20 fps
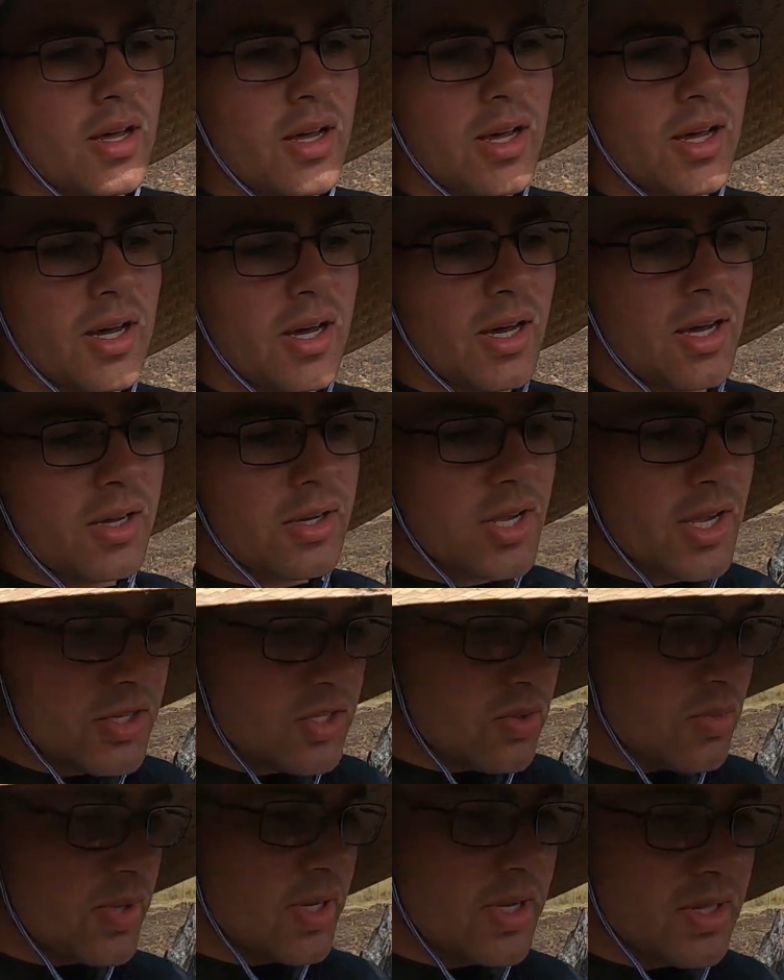Okay,
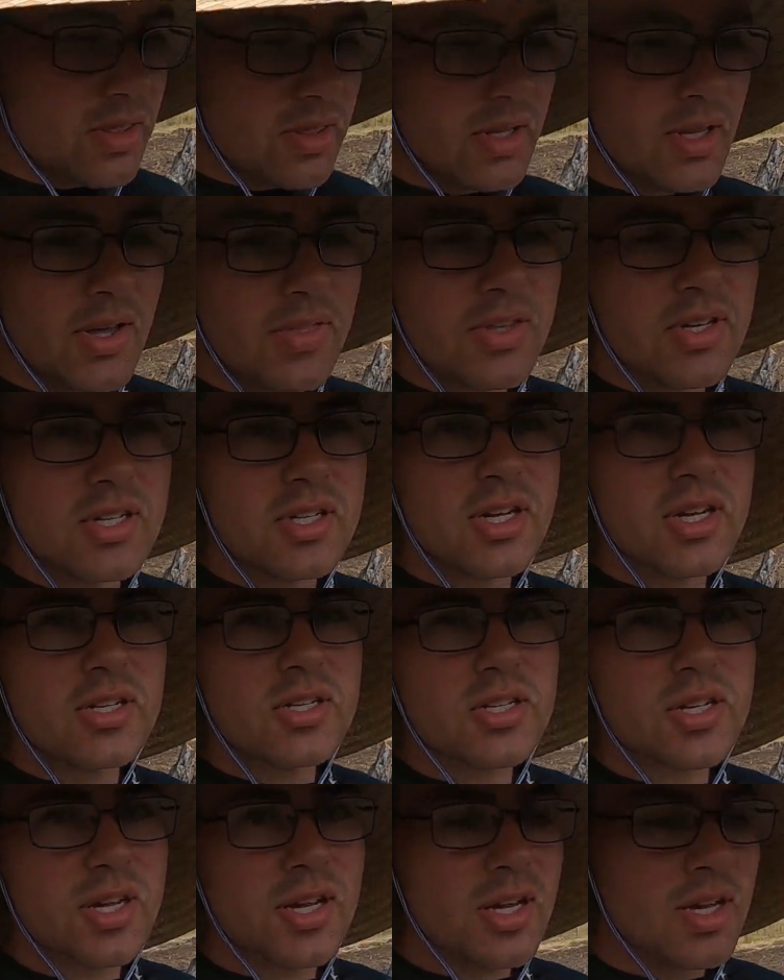so we got the
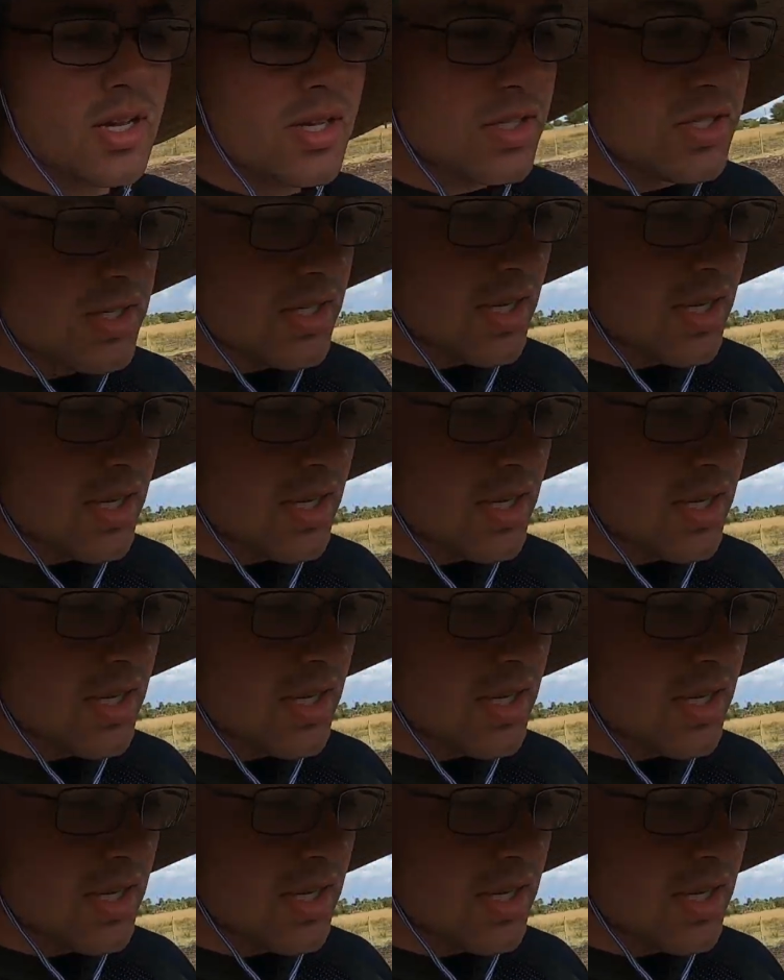disking is